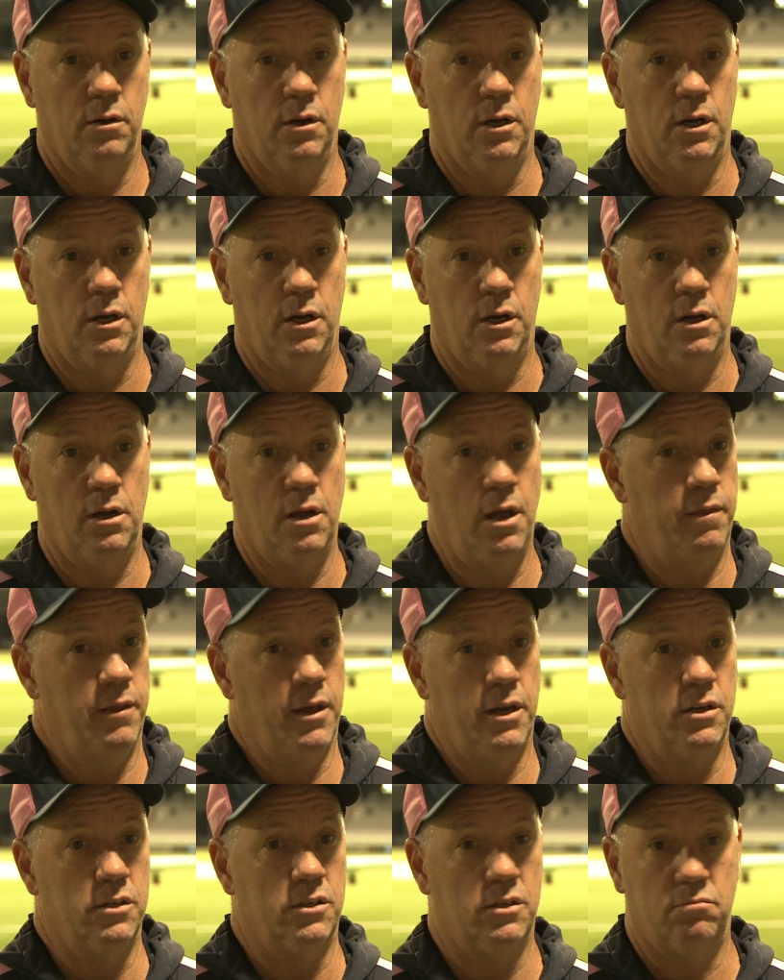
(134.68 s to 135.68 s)
And
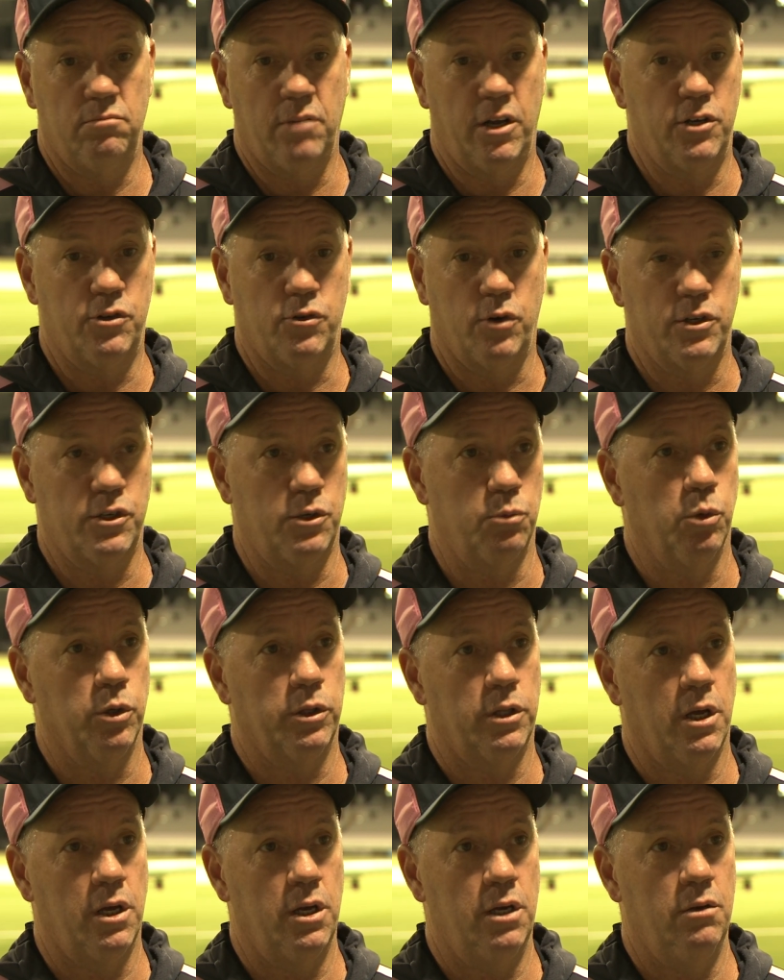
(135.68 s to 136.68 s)
they trusted
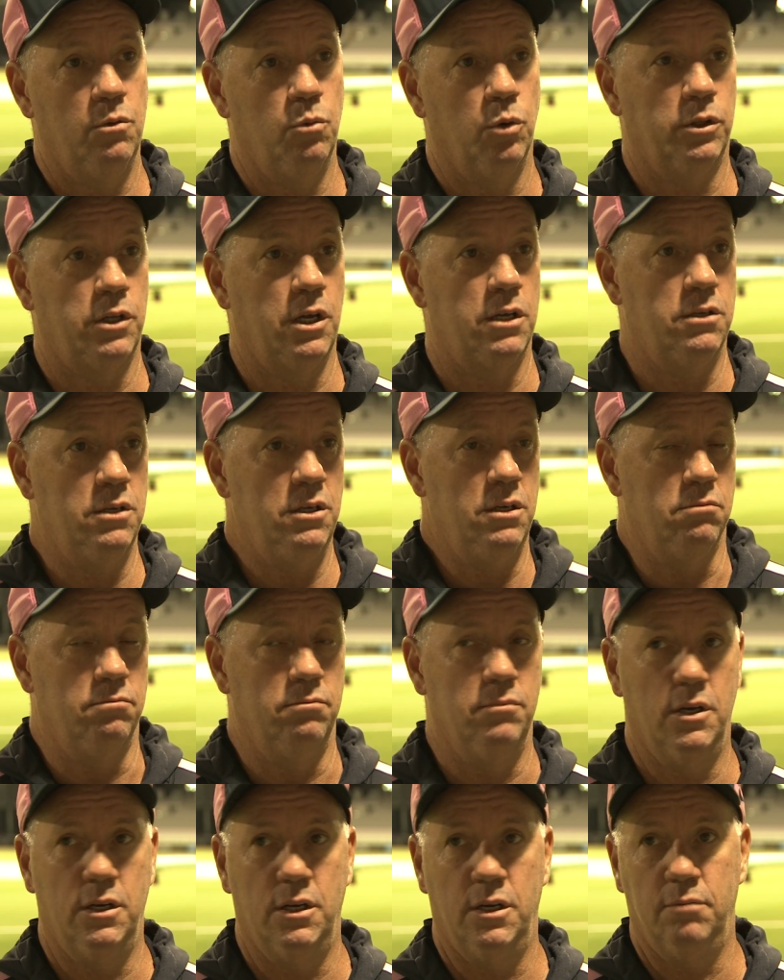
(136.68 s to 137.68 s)
what they did,
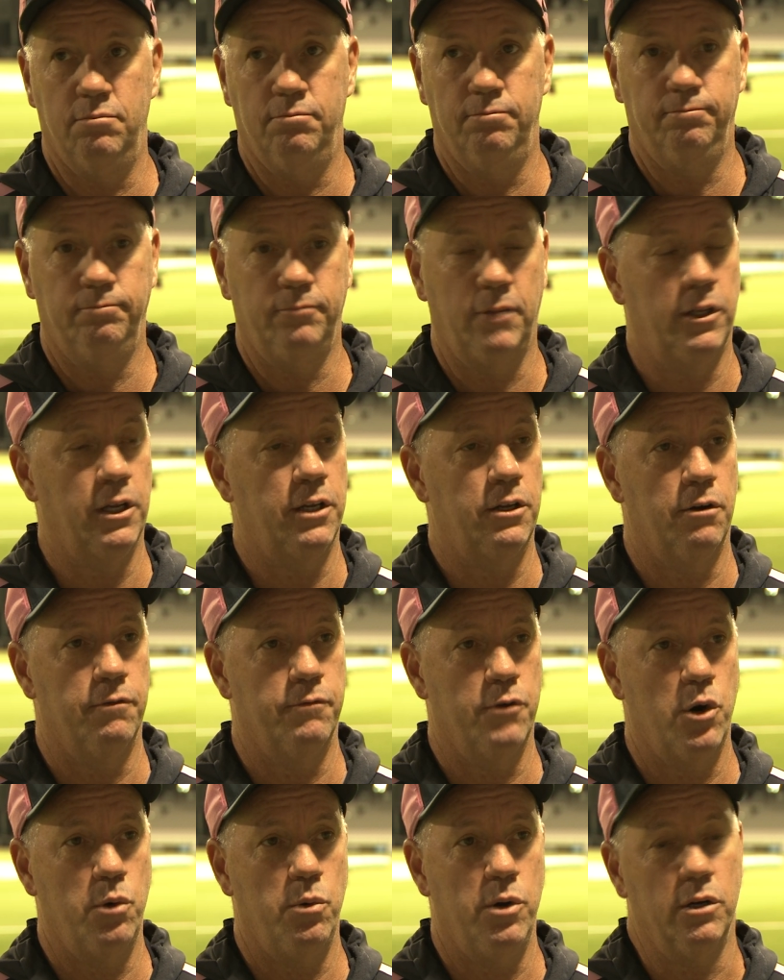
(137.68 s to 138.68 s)
and they did
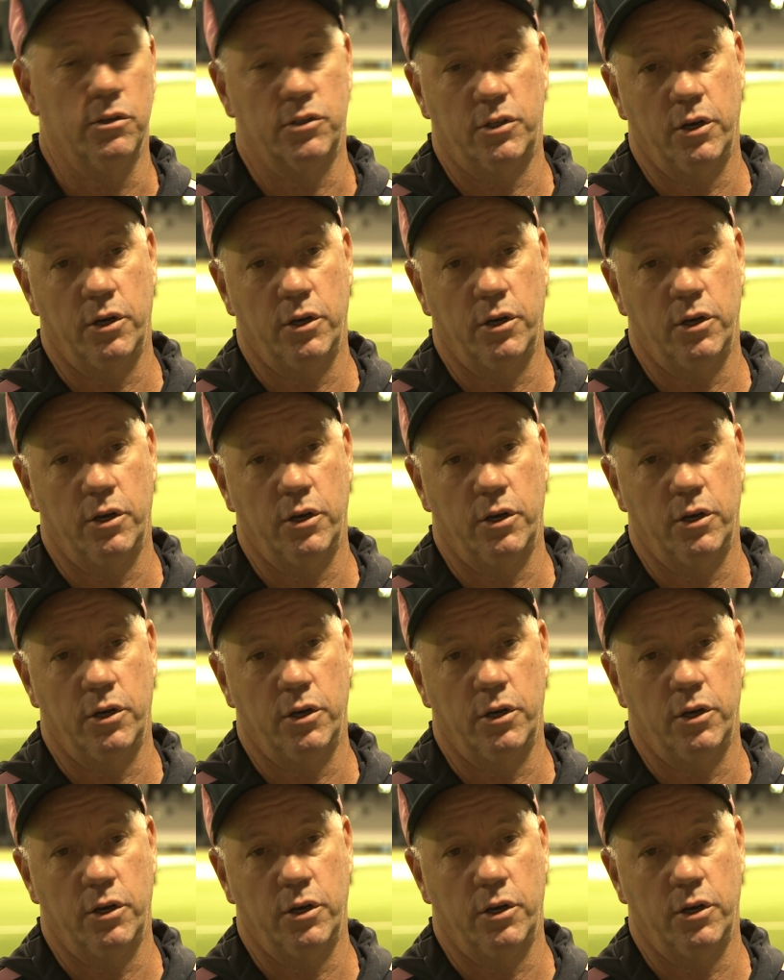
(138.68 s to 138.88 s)
it very well.